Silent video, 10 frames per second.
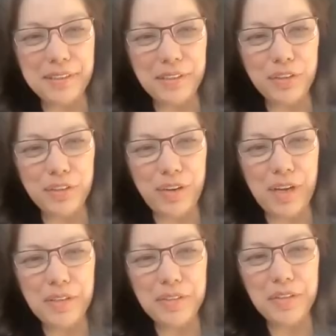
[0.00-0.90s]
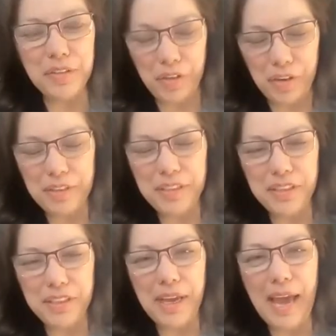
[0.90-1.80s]
clinical trials and starting to
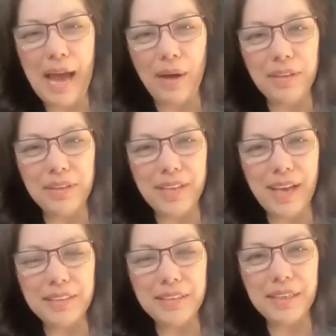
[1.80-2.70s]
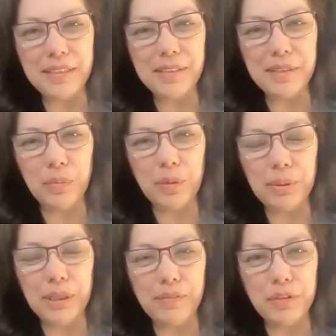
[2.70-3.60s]
see how these assets that we
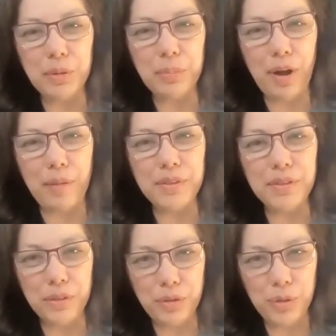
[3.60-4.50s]
believe are so promising